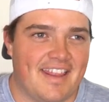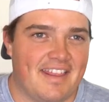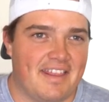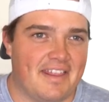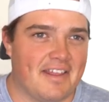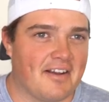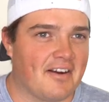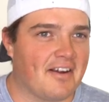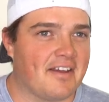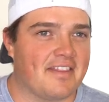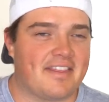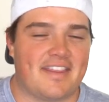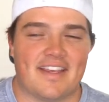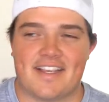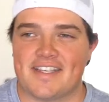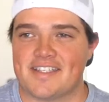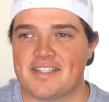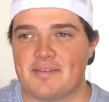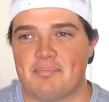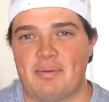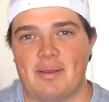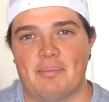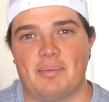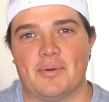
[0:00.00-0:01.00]
There are
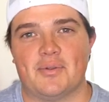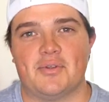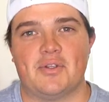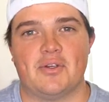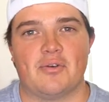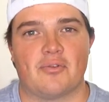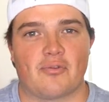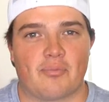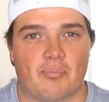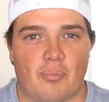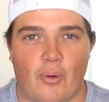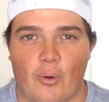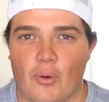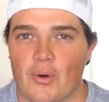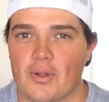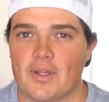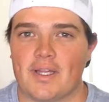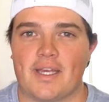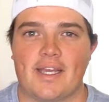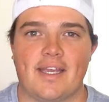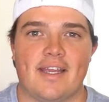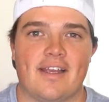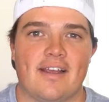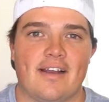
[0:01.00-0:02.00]
things that people do
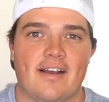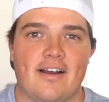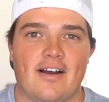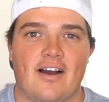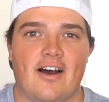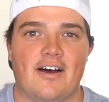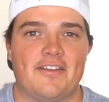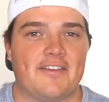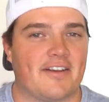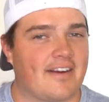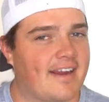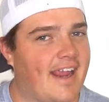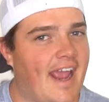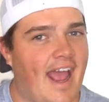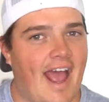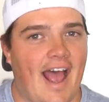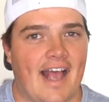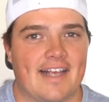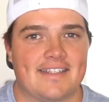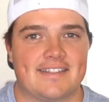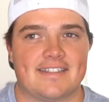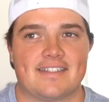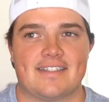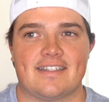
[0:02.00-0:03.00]
poorly on their
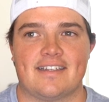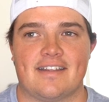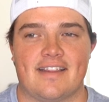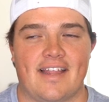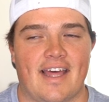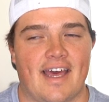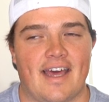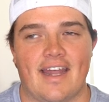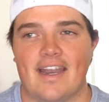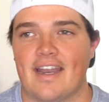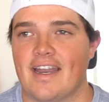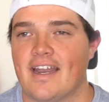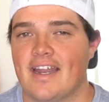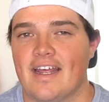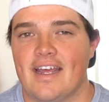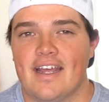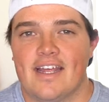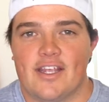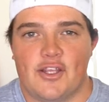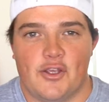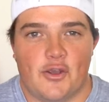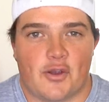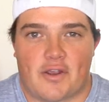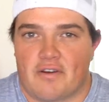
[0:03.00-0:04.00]
cast that
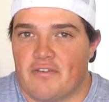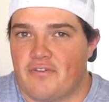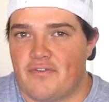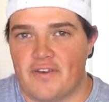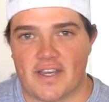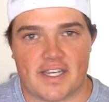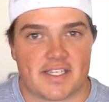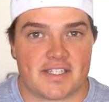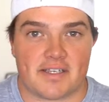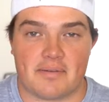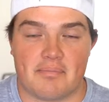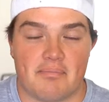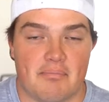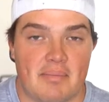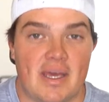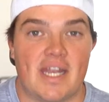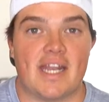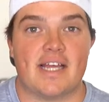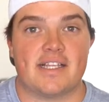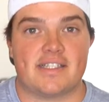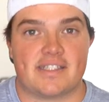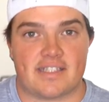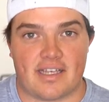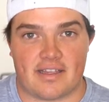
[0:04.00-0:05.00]
you can fix in
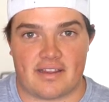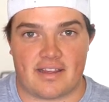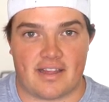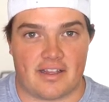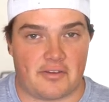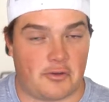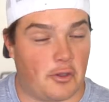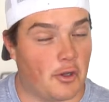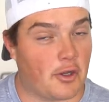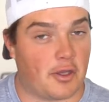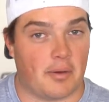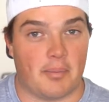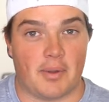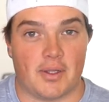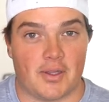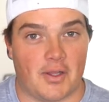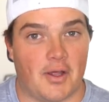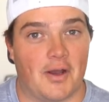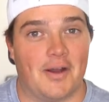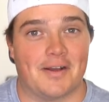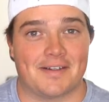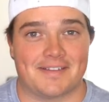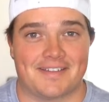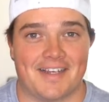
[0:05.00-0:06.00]
minutes. It took them a
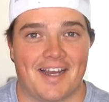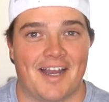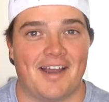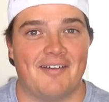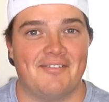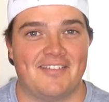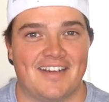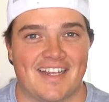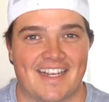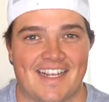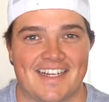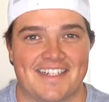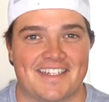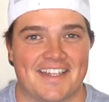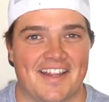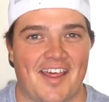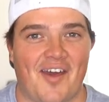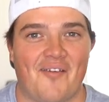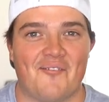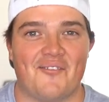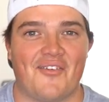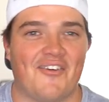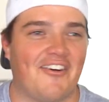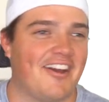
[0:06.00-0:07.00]
long time to get to
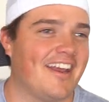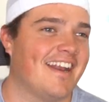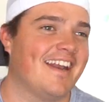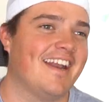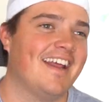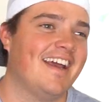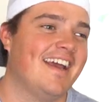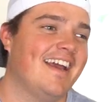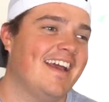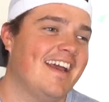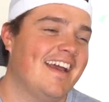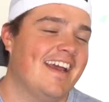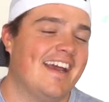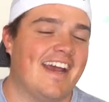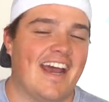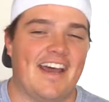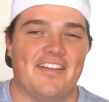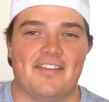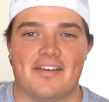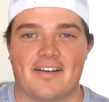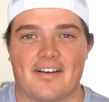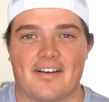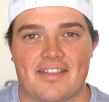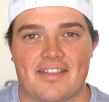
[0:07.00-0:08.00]
that point.
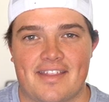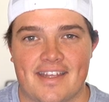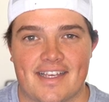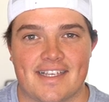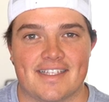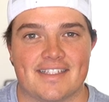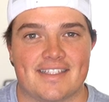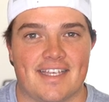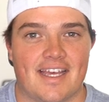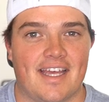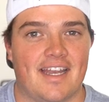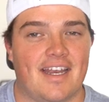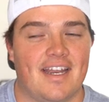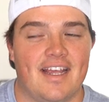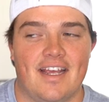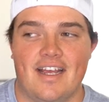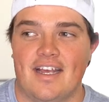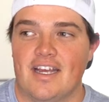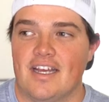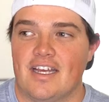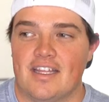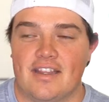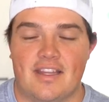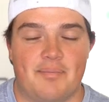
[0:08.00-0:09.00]
And things that
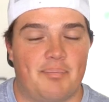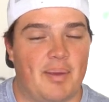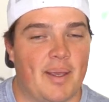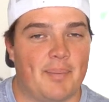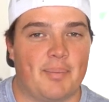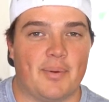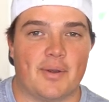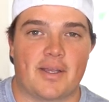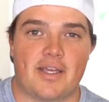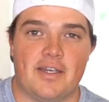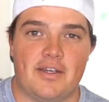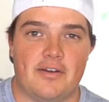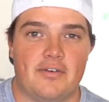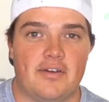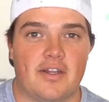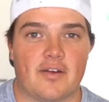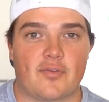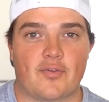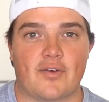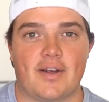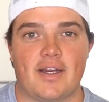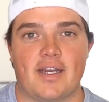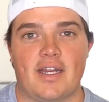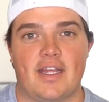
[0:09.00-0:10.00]
people can do
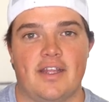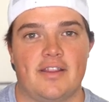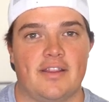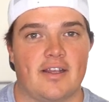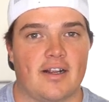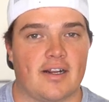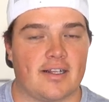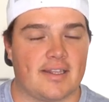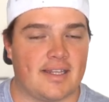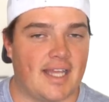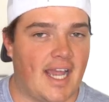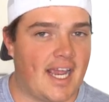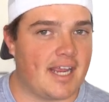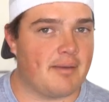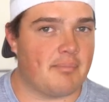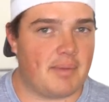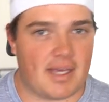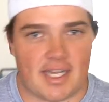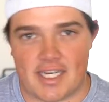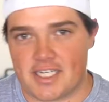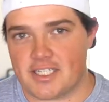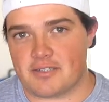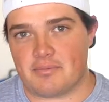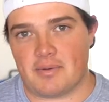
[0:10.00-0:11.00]
different in their line
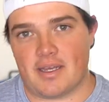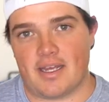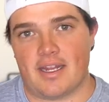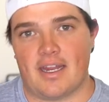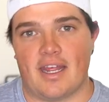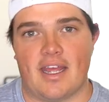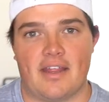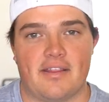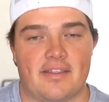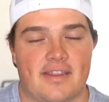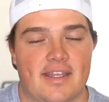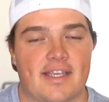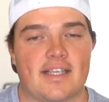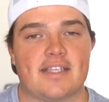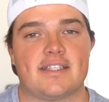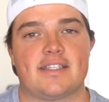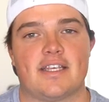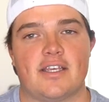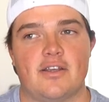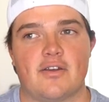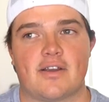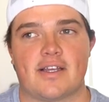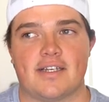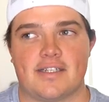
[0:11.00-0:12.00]
management, and things
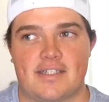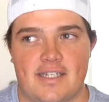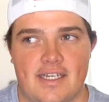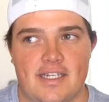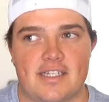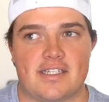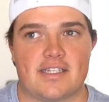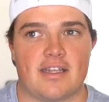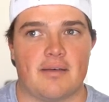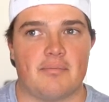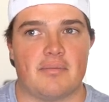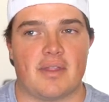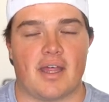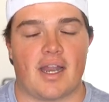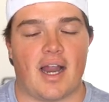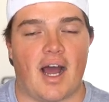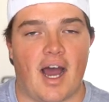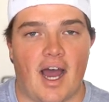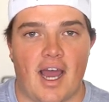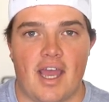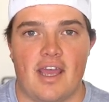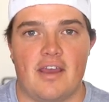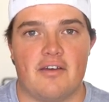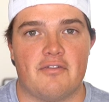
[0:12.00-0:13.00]
that you can teach them that
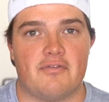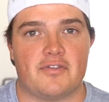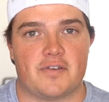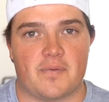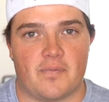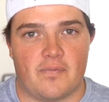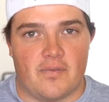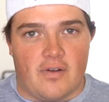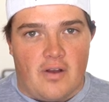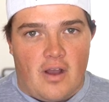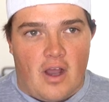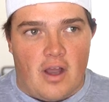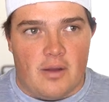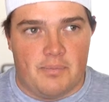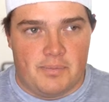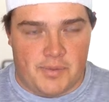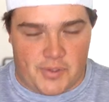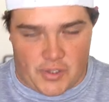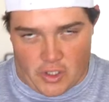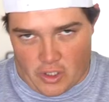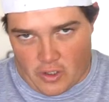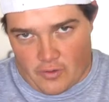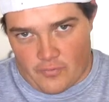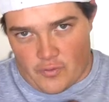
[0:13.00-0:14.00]
I have
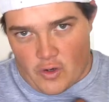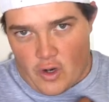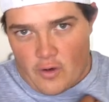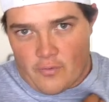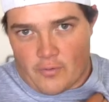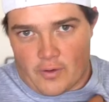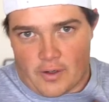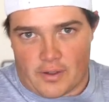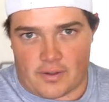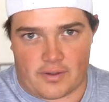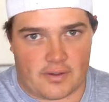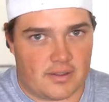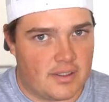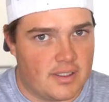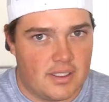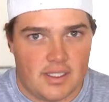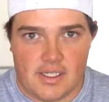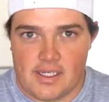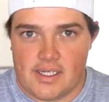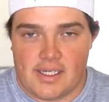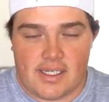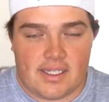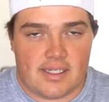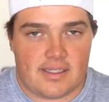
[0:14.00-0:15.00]
observed over
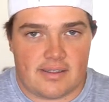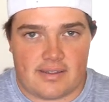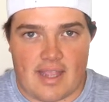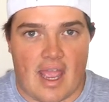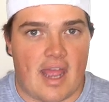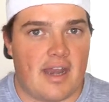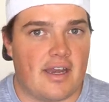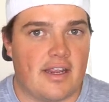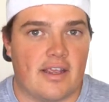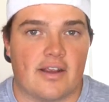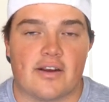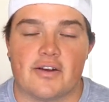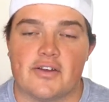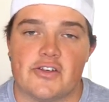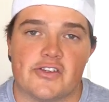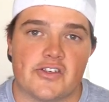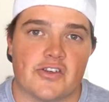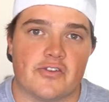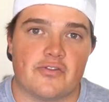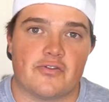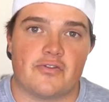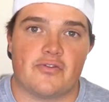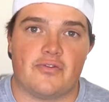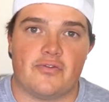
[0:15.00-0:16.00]
10
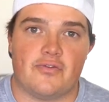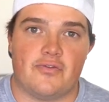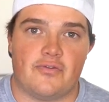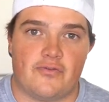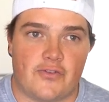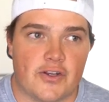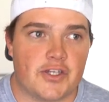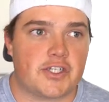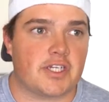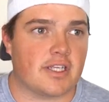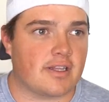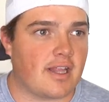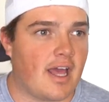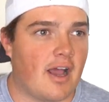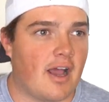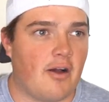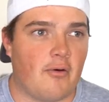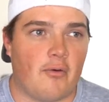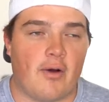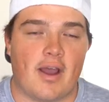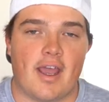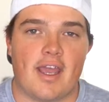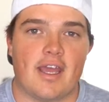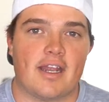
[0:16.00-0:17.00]
years of fishing
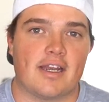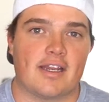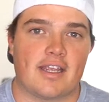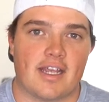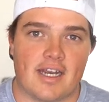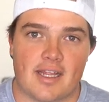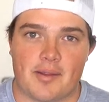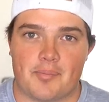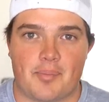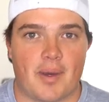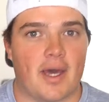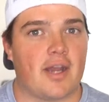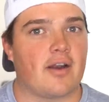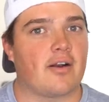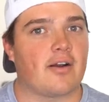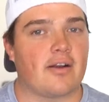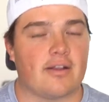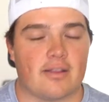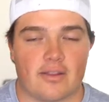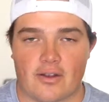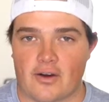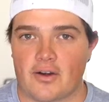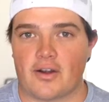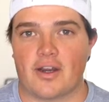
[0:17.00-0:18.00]
that way and getting better
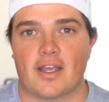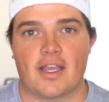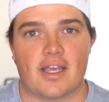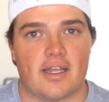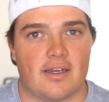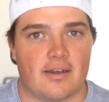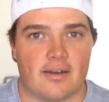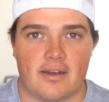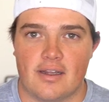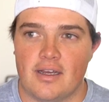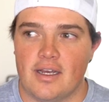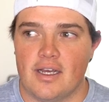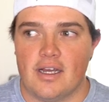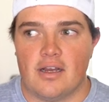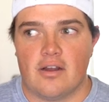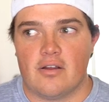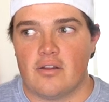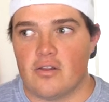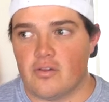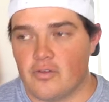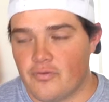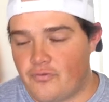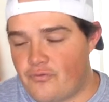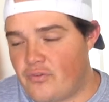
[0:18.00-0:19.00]
and learning and
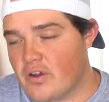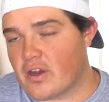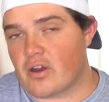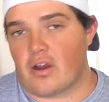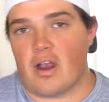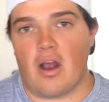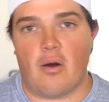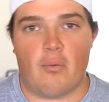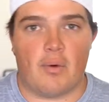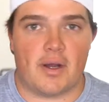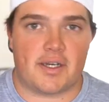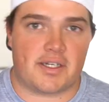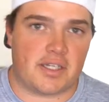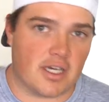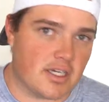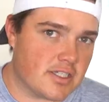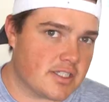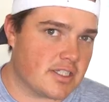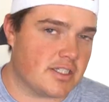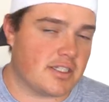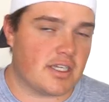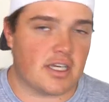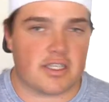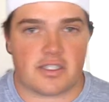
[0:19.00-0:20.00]
figuring out what
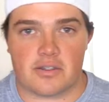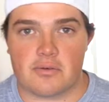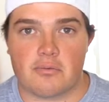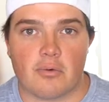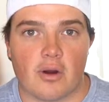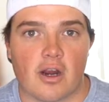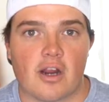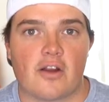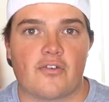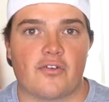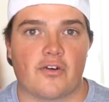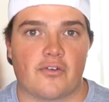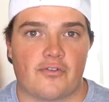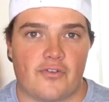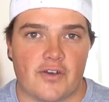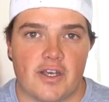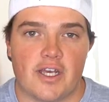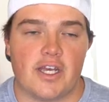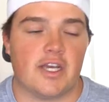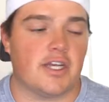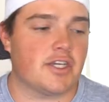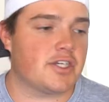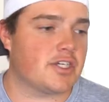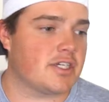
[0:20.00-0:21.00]
does and doesn't work for
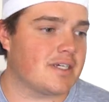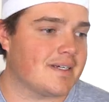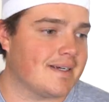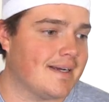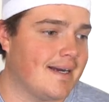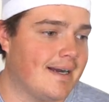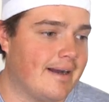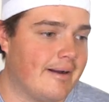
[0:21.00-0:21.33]
fish.